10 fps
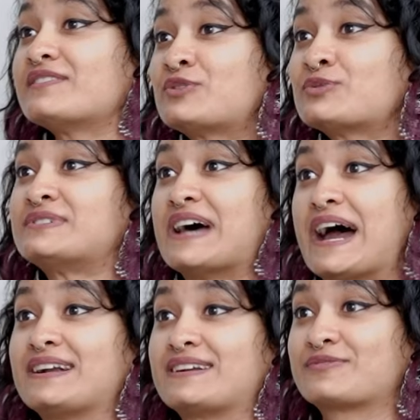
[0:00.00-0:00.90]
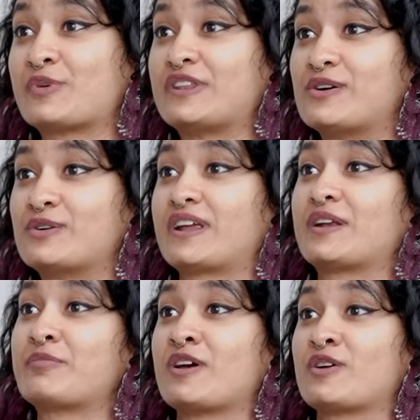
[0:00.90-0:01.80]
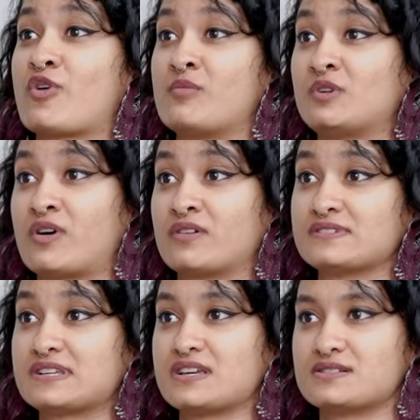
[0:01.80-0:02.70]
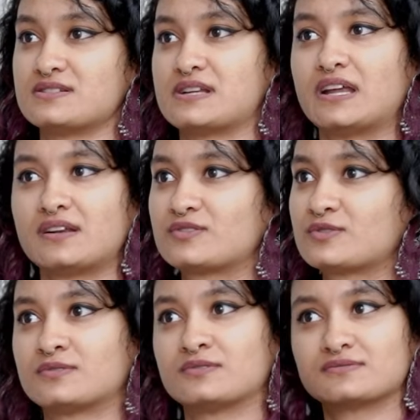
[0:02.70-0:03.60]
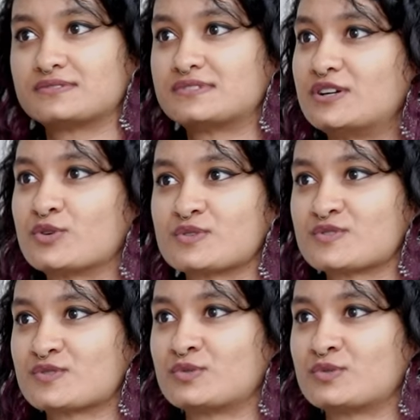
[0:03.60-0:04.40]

even do that yeah. without it being a normal conversation, right? So dildos,